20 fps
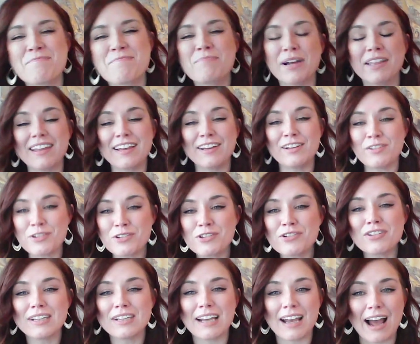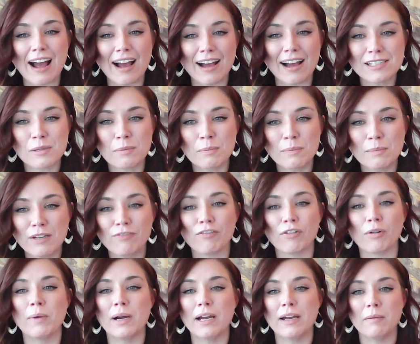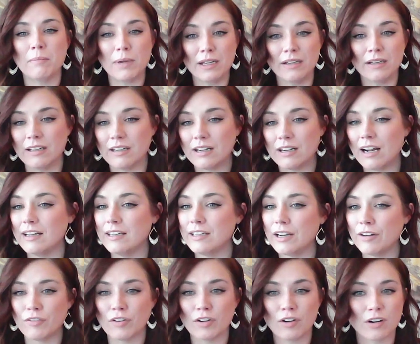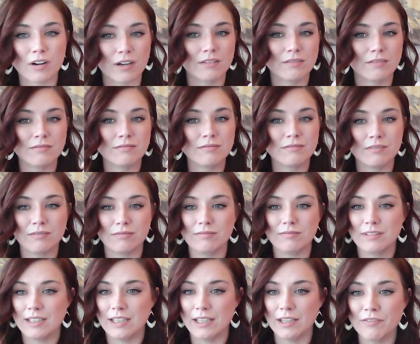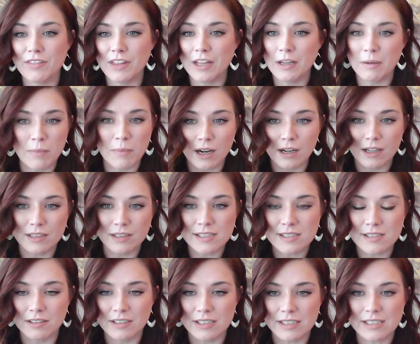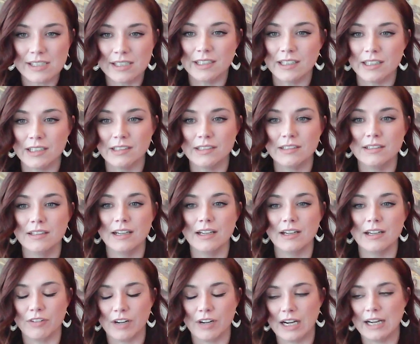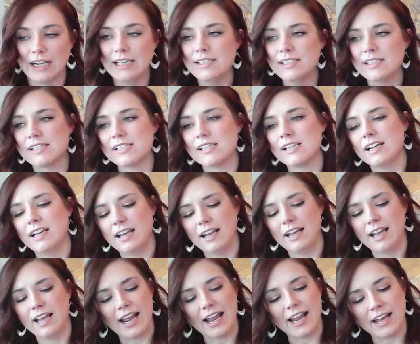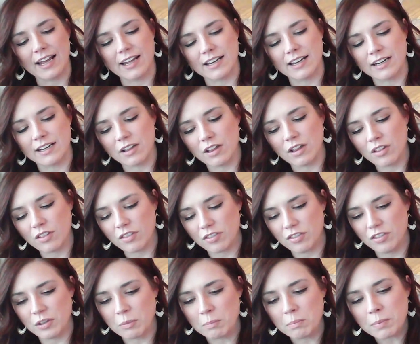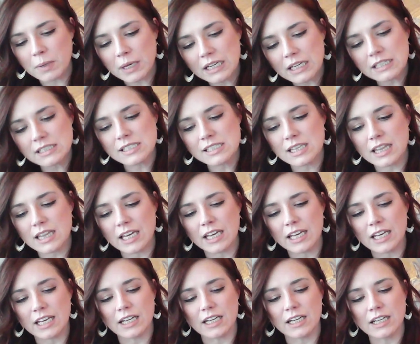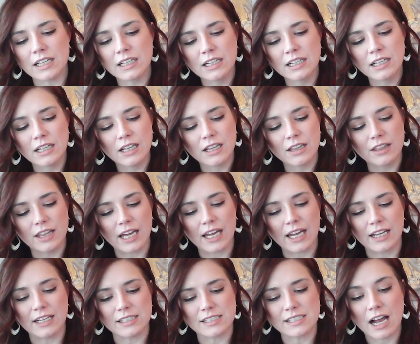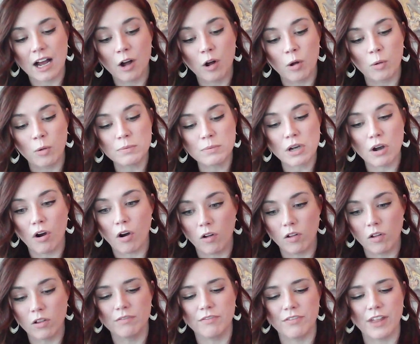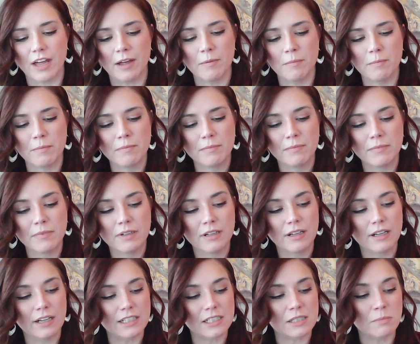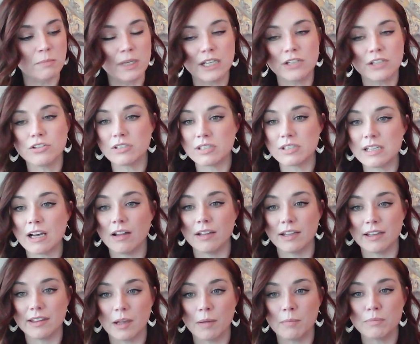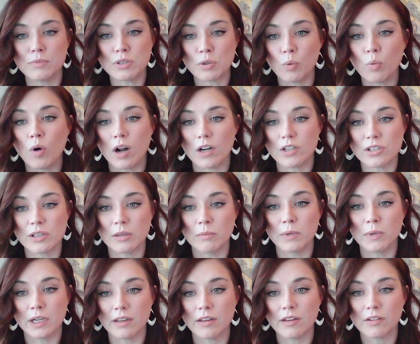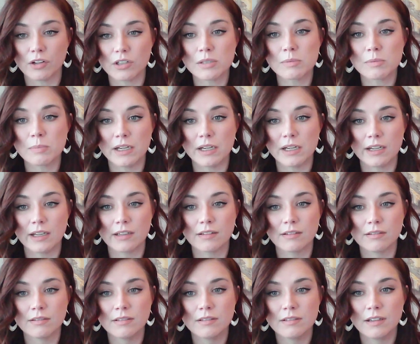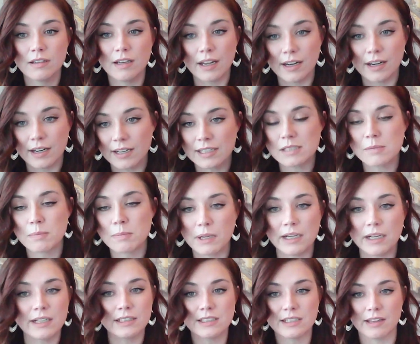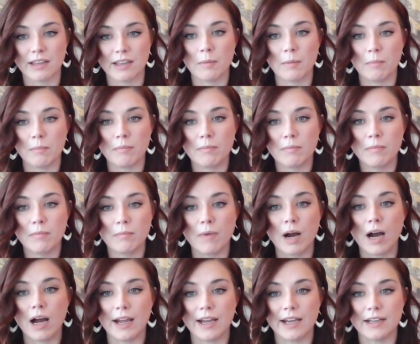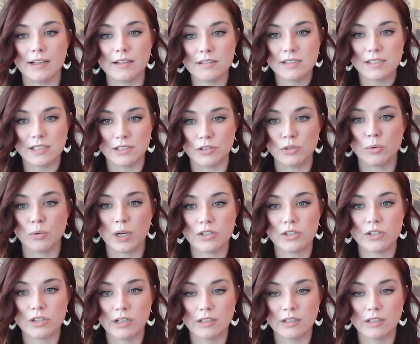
But they usually ask me for my opinion. I never give them unsolicited advice. And the biggest thing that has helped all of them is me just telling them to watch the money that they're spending and explaining to them my situation.